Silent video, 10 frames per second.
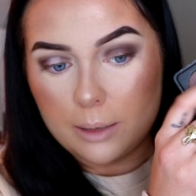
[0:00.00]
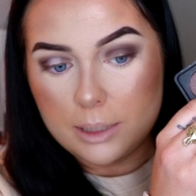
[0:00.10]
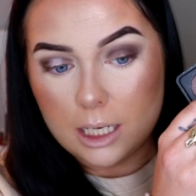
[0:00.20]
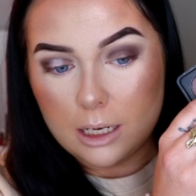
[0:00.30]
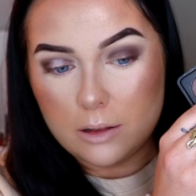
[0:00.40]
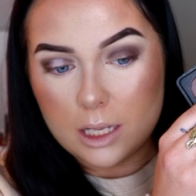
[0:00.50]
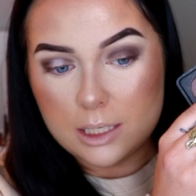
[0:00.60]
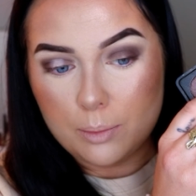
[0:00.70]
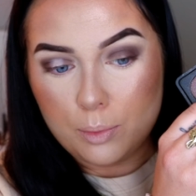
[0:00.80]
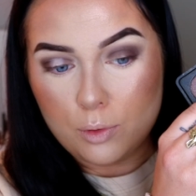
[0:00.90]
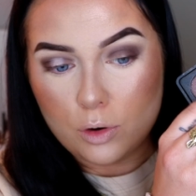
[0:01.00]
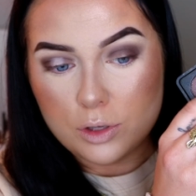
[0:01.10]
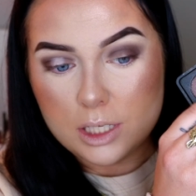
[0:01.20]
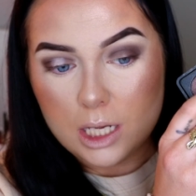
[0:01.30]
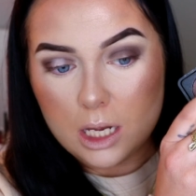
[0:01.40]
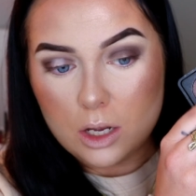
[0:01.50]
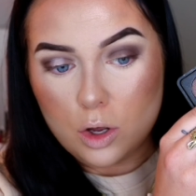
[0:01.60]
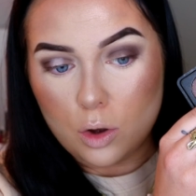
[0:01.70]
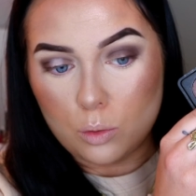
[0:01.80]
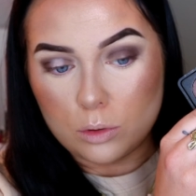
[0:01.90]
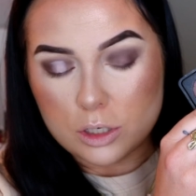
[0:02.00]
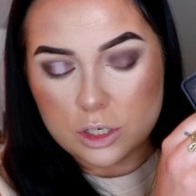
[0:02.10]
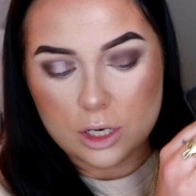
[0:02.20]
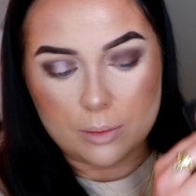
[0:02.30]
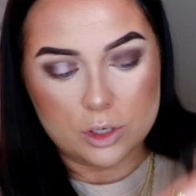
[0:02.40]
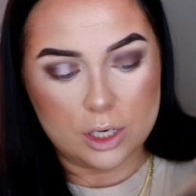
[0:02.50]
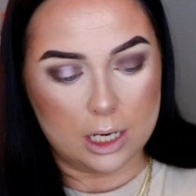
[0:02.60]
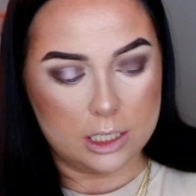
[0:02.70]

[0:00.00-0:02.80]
going to be taking this bronzy gold shimmer shade